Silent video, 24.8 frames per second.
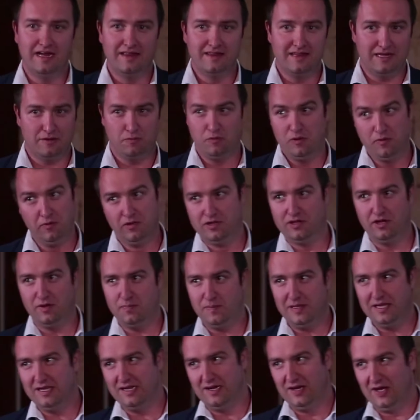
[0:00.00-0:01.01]
that we will not
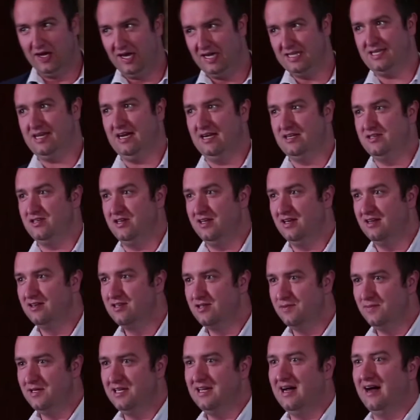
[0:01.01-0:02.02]
be the last country
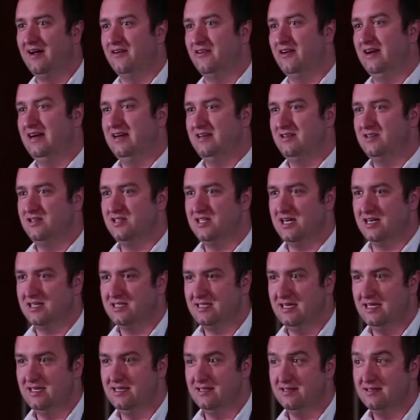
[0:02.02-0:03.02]
to be downgraded to junk
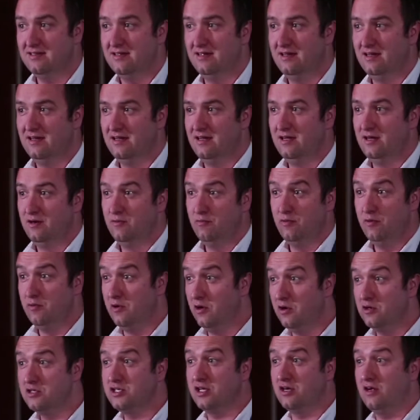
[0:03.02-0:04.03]
status. We
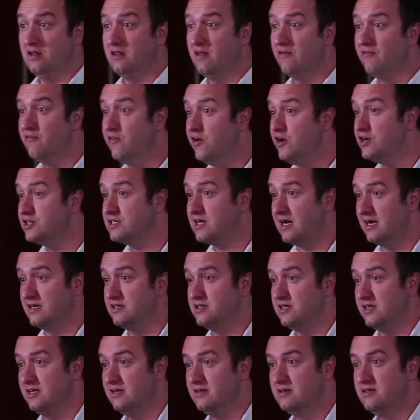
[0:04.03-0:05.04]
were also not the first
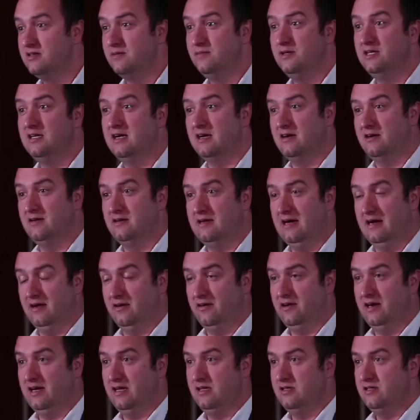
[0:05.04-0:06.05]
country to be
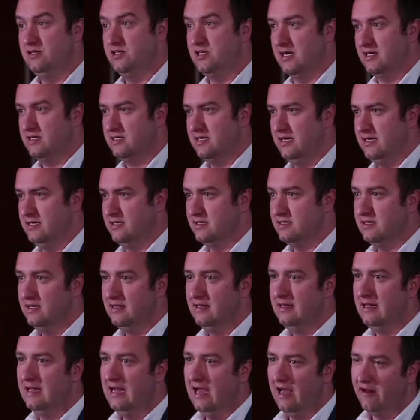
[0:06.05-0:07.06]
downgraded to junk status.
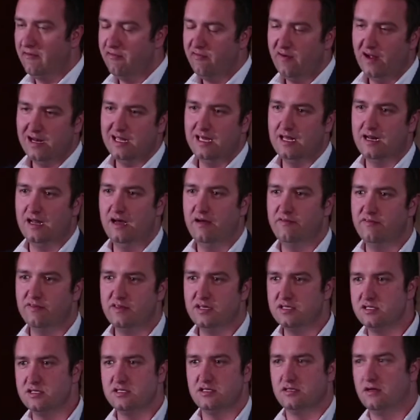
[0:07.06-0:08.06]
And funny enough,
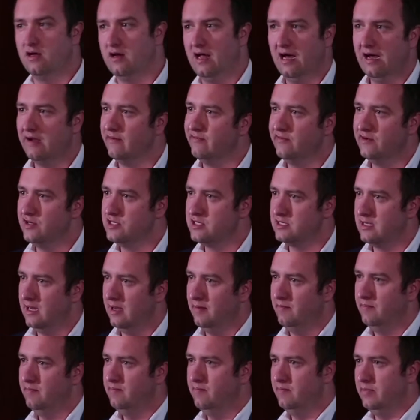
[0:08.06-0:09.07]
this is not our first
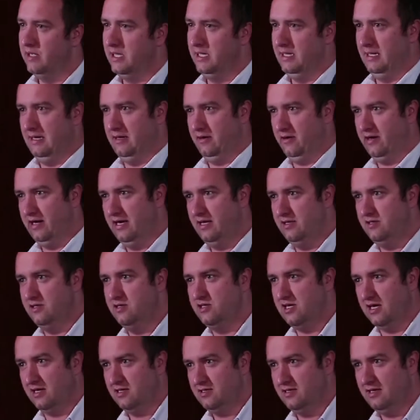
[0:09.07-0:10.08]
time being downgraded to
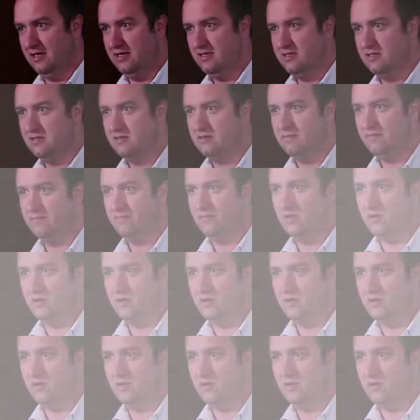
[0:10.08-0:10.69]
junk status.